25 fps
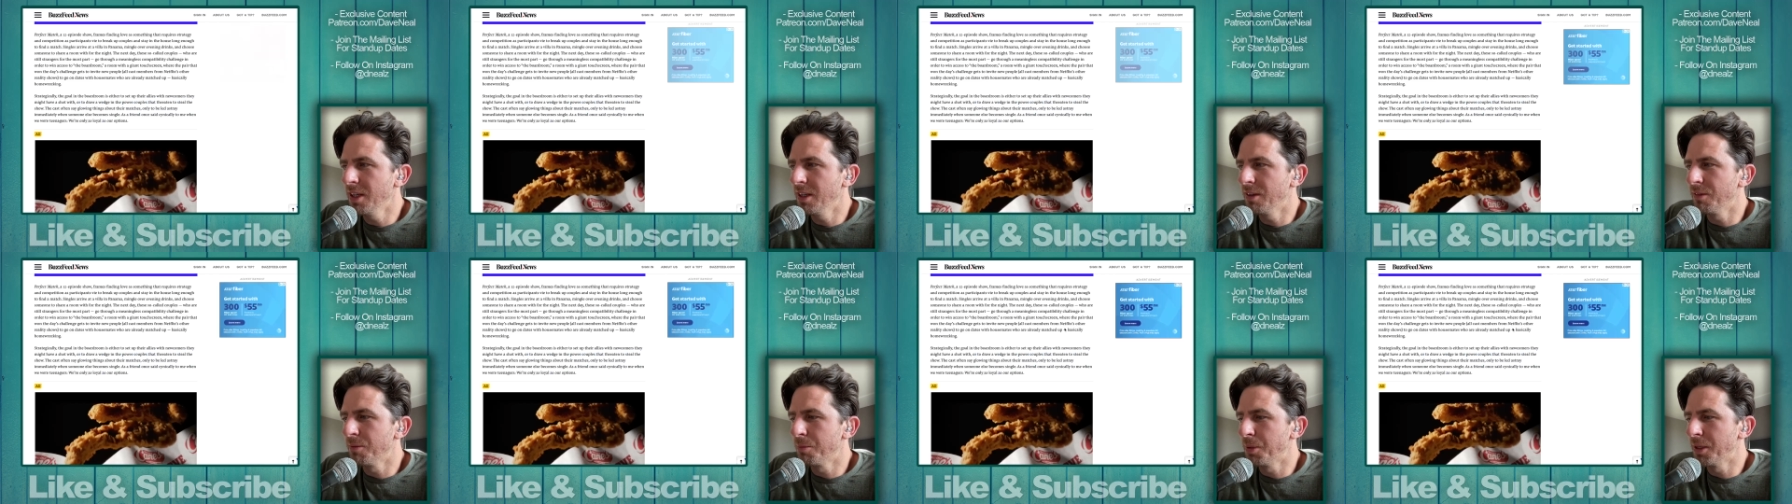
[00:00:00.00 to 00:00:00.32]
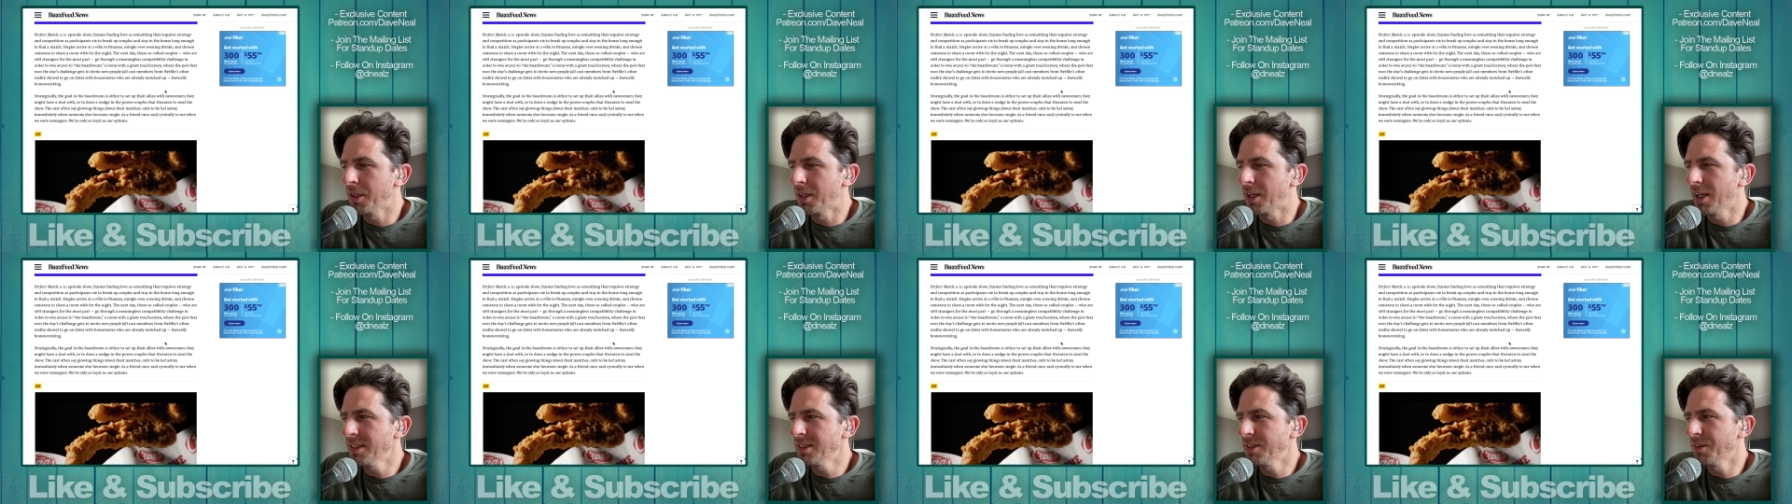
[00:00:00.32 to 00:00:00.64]
And
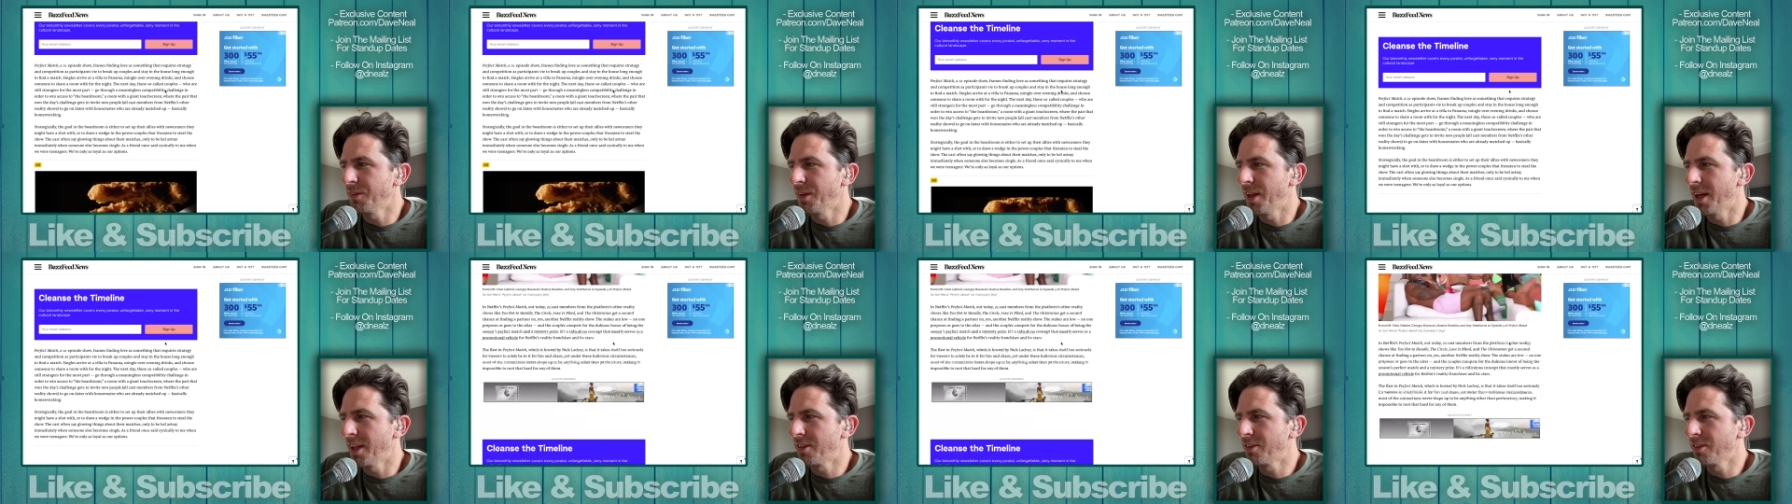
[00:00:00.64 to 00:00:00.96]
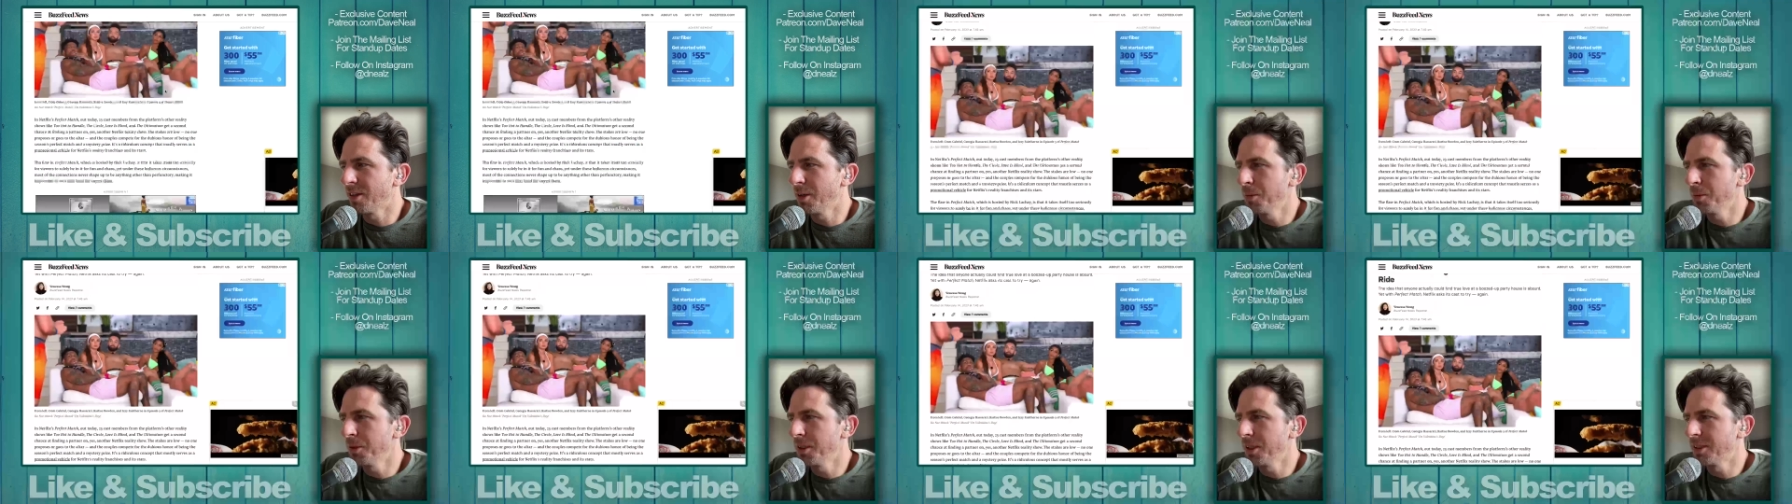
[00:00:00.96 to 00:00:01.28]
because of that,
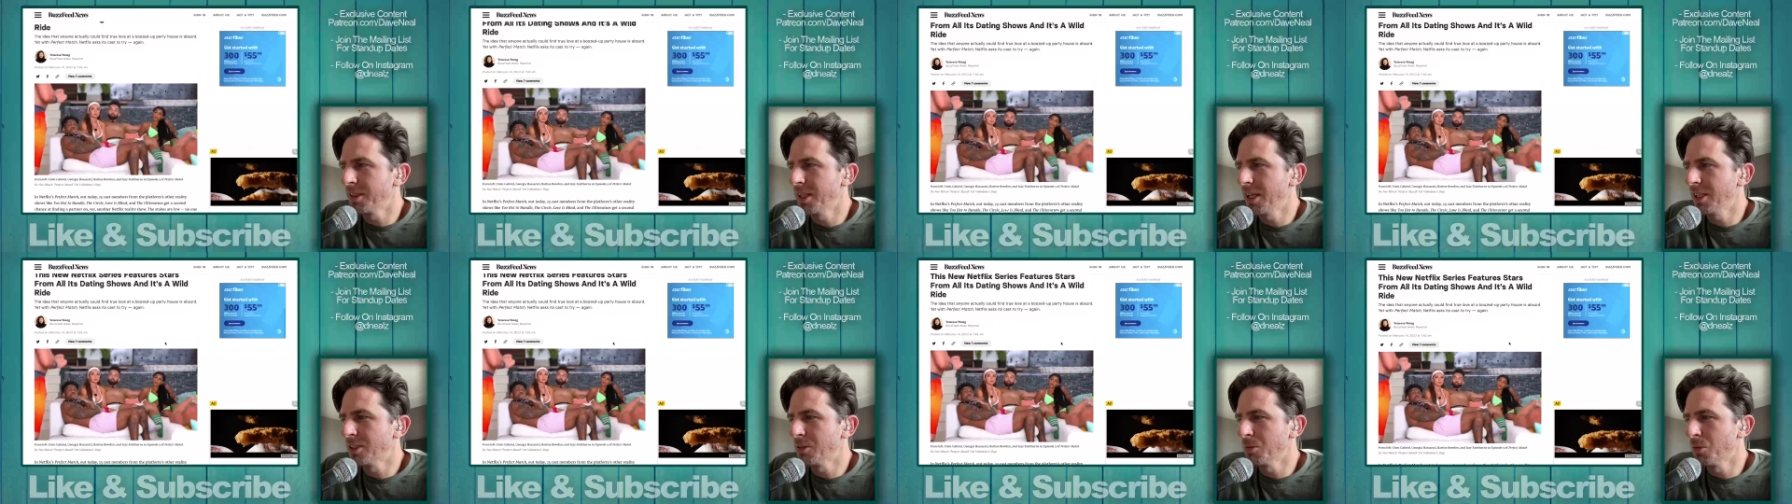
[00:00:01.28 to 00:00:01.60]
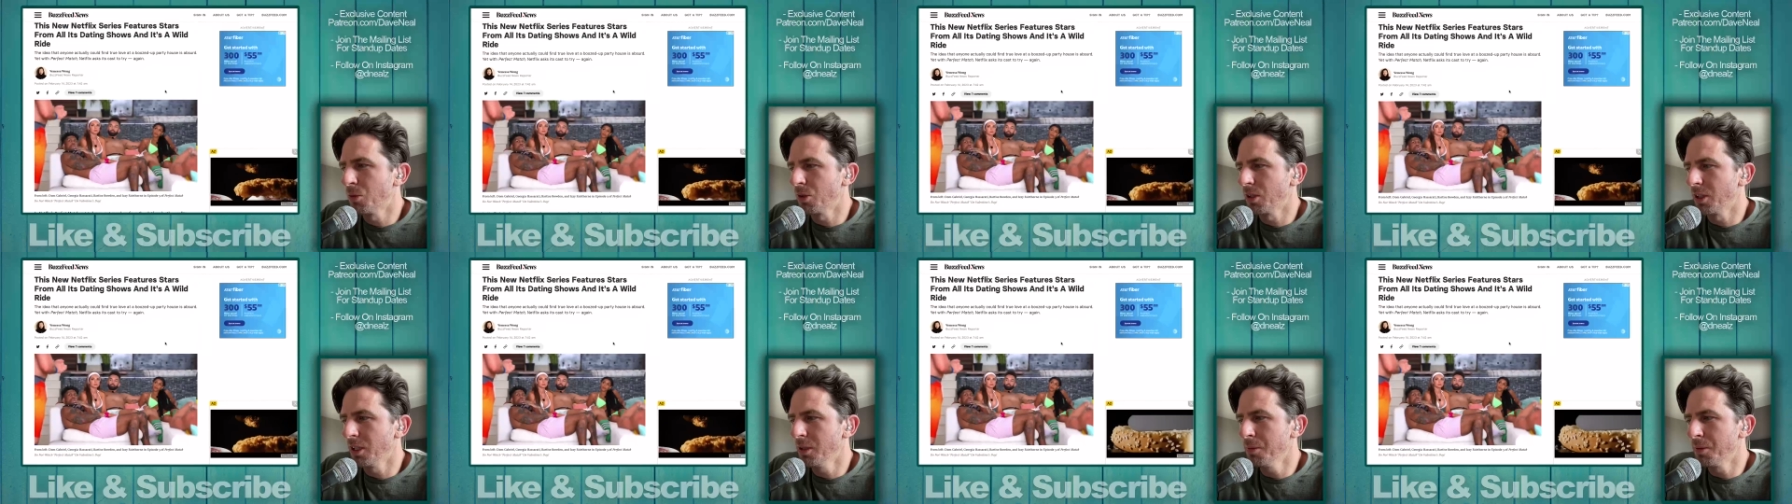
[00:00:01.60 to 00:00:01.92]
they're able to take some
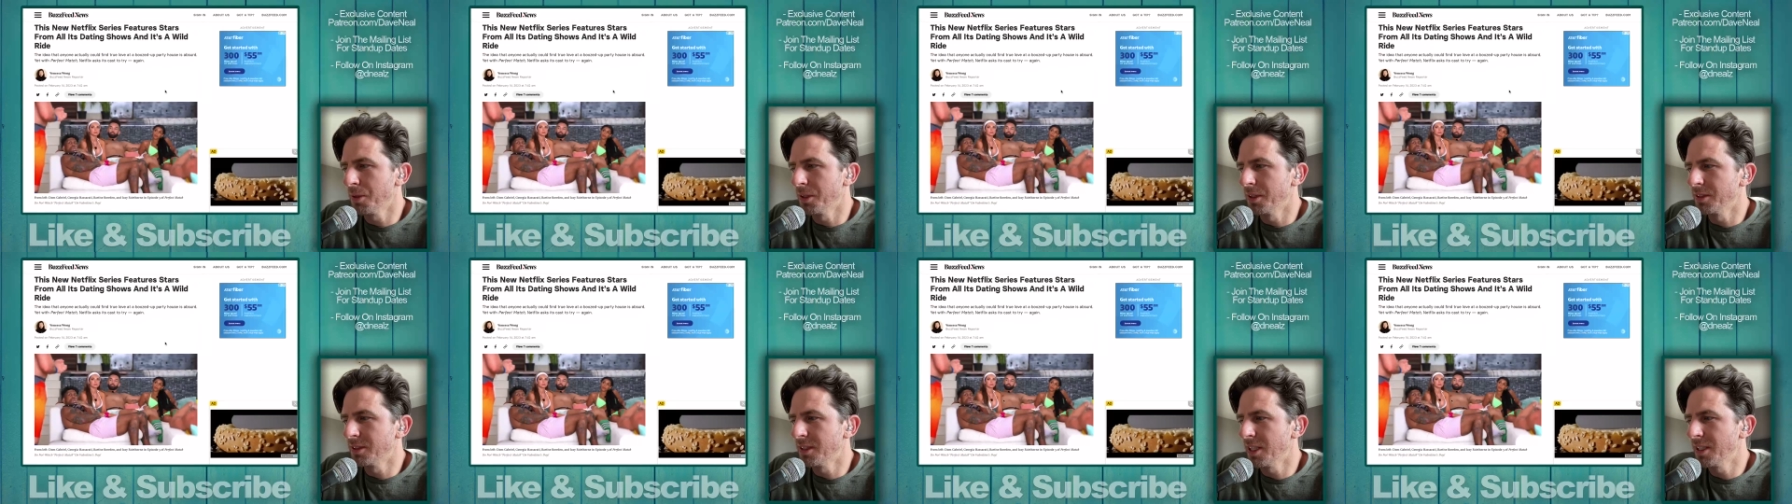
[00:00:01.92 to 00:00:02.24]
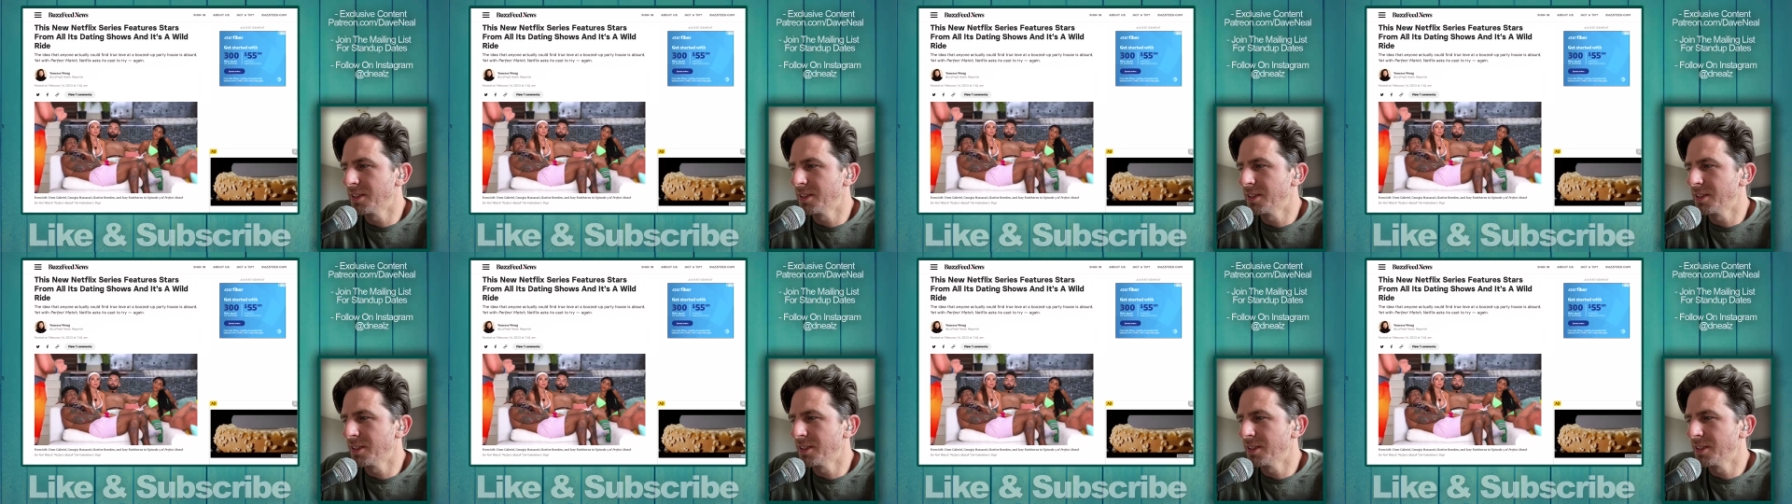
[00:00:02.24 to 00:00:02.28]
more liberties.